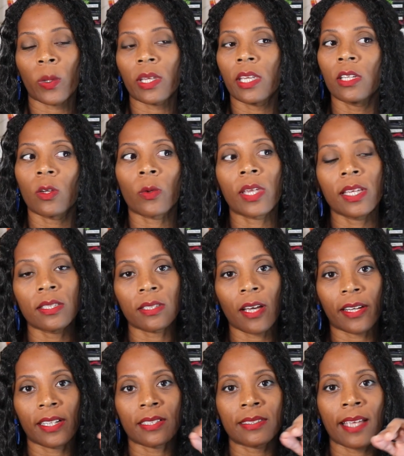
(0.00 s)
But he's
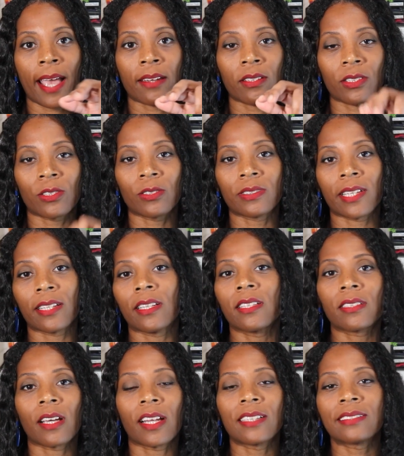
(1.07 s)
got his tentacles in.
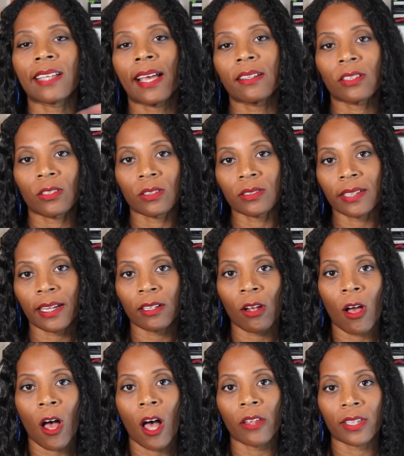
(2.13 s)
He's got his tentacles in
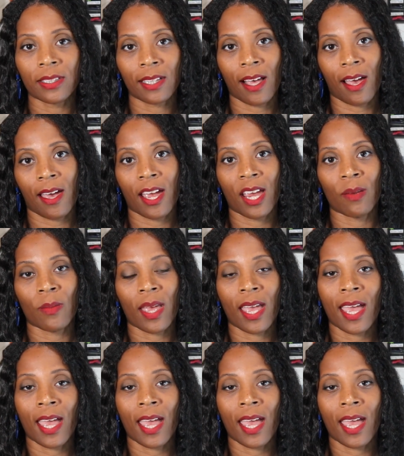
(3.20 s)
all the time.